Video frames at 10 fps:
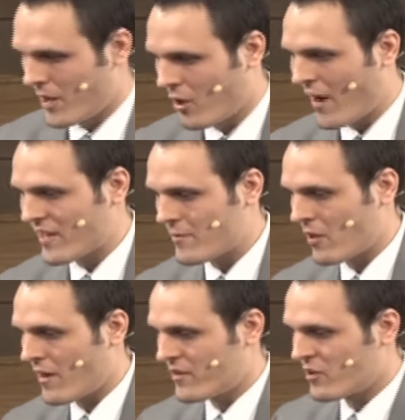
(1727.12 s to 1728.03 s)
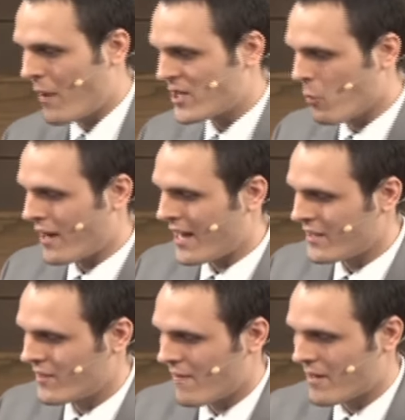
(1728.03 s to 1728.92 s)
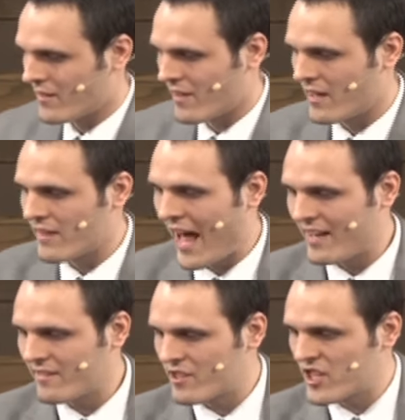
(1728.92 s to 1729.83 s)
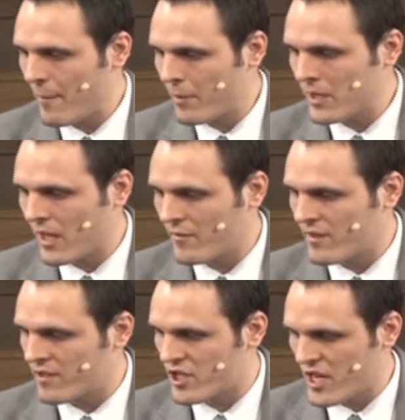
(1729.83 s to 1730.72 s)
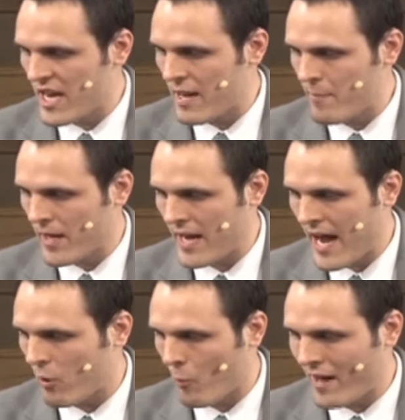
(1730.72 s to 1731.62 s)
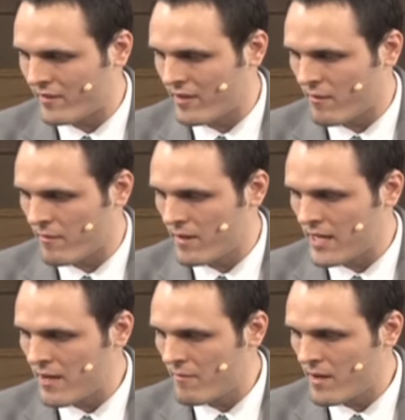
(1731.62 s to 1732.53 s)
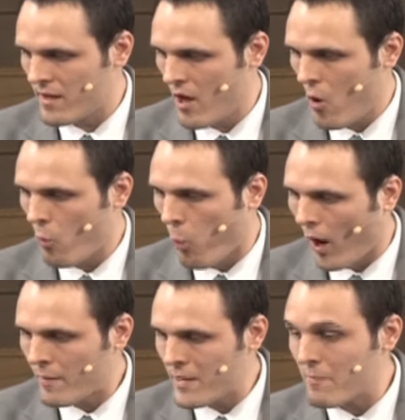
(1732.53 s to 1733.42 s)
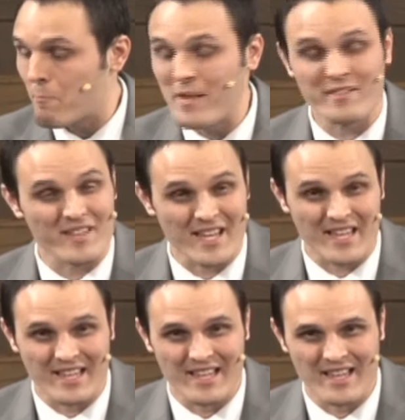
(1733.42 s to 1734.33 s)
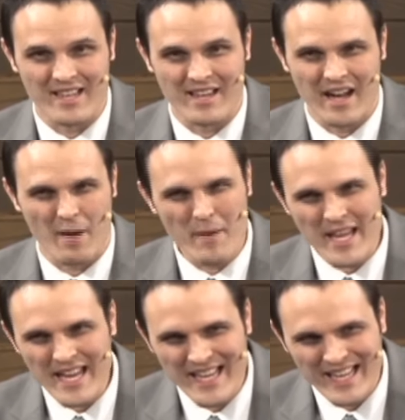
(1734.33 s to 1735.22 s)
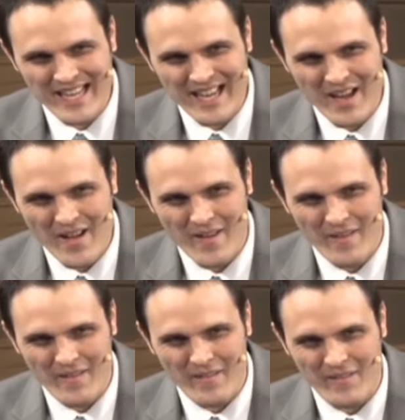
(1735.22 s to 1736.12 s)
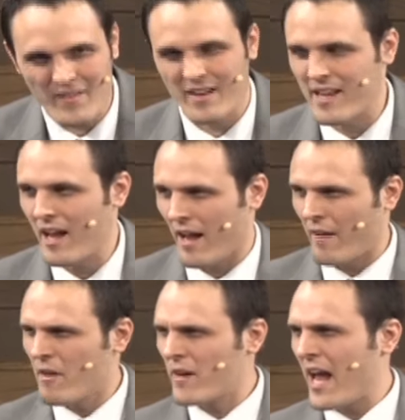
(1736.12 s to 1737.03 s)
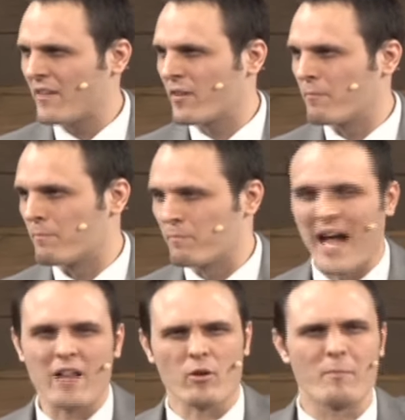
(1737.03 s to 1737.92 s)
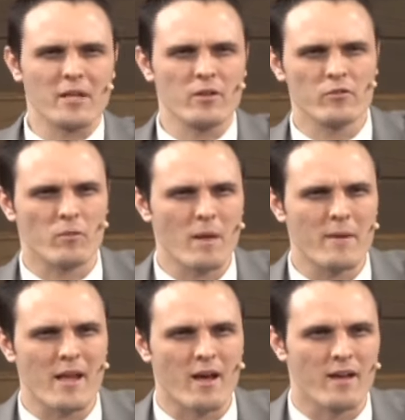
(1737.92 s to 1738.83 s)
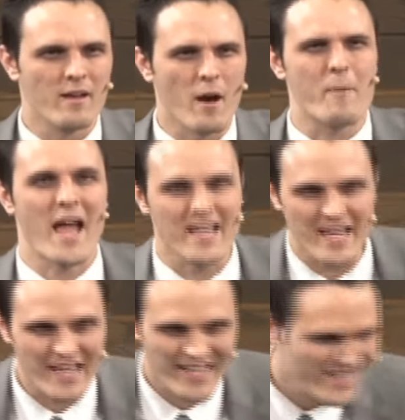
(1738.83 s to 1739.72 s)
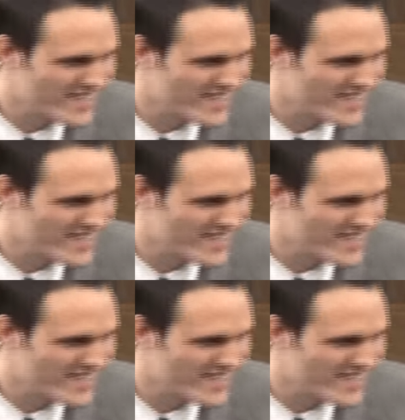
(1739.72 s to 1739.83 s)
But in Christ's Object Lessons, page 187, it says, As the shepherd loves his sheep and cannot rest if even one be missing. How many? One. Have you ever had some dollar bills or maybe a, a penny?